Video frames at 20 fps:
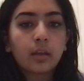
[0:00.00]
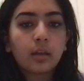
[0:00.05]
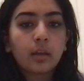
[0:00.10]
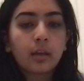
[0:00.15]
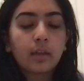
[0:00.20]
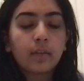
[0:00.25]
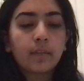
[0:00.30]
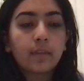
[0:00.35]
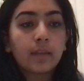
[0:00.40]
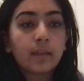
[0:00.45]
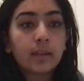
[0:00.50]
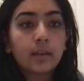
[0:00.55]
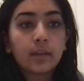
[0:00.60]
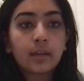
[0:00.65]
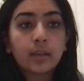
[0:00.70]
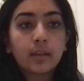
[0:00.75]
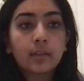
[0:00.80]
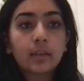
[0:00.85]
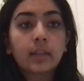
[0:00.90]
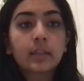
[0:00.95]
And then
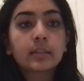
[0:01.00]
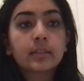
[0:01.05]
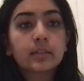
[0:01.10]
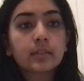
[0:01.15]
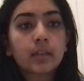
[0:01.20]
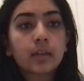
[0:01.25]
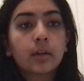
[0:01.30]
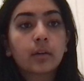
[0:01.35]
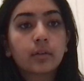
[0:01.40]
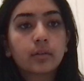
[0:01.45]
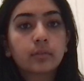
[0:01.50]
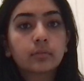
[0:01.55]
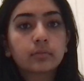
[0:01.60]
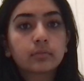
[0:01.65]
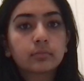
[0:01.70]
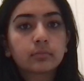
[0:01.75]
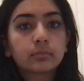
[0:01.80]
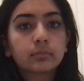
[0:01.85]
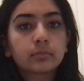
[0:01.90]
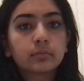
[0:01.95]
that's how
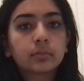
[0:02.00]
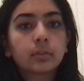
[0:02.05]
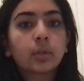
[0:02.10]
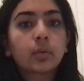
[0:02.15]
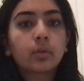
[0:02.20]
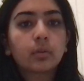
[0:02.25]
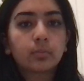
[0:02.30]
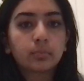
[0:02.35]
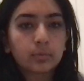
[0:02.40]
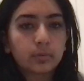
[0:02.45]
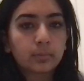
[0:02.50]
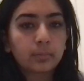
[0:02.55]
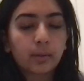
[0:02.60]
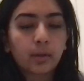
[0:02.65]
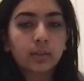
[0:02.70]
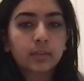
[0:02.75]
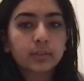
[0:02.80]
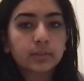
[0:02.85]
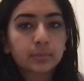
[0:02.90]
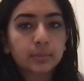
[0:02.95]
the whole bloom
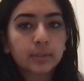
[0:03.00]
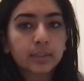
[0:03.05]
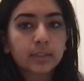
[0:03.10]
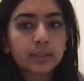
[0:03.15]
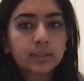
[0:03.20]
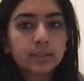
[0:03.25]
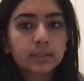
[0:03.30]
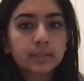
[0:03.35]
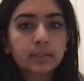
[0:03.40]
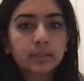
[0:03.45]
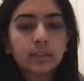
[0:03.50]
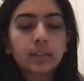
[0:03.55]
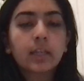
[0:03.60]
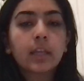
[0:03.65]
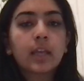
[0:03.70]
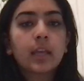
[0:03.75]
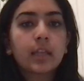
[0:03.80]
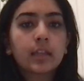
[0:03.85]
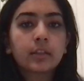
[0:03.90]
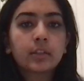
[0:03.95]
box works.
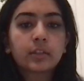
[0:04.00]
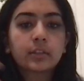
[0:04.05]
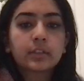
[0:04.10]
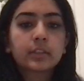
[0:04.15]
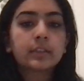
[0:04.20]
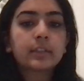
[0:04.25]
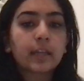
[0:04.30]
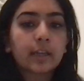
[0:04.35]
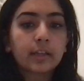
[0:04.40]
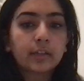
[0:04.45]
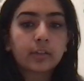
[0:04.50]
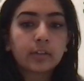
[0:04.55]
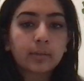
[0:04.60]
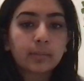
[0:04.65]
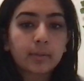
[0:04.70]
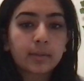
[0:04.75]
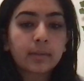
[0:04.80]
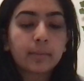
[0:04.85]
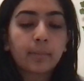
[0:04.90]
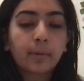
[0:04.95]
There's a diagram
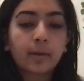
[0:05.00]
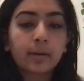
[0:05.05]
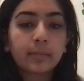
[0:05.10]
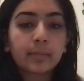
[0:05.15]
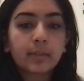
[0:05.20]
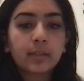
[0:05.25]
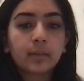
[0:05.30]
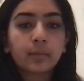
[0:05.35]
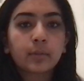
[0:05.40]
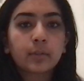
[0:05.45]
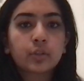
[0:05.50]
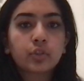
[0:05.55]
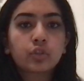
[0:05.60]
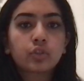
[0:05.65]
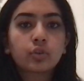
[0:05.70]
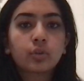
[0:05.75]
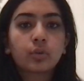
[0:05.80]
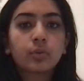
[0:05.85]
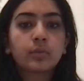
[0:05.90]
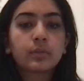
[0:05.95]
on the bottom here which
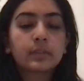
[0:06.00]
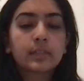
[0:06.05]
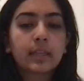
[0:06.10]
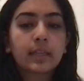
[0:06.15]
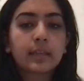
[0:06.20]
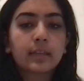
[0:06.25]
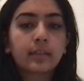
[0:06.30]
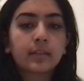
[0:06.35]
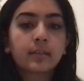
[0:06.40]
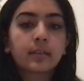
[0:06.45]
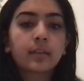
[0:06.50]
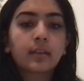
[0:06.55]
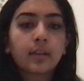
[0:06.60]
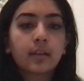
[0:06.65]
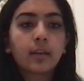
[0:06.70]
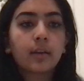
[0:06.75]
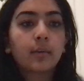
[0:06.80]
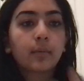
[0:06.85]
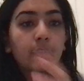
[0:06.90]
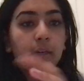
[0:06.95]
shows like
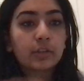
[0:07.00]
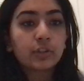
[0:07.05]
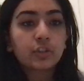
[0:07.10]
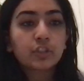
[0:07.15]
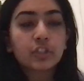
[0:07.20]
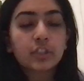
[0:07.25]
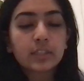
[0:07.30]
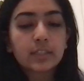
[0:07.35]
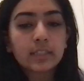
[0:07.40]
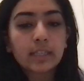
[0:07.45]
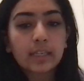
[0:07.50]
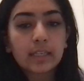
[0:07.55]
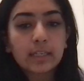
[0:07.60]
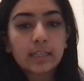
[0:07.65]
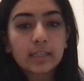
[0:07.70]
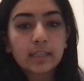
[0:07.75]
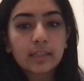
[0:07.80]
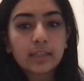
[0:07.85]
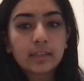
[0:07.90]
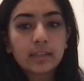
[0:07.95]
what I just stated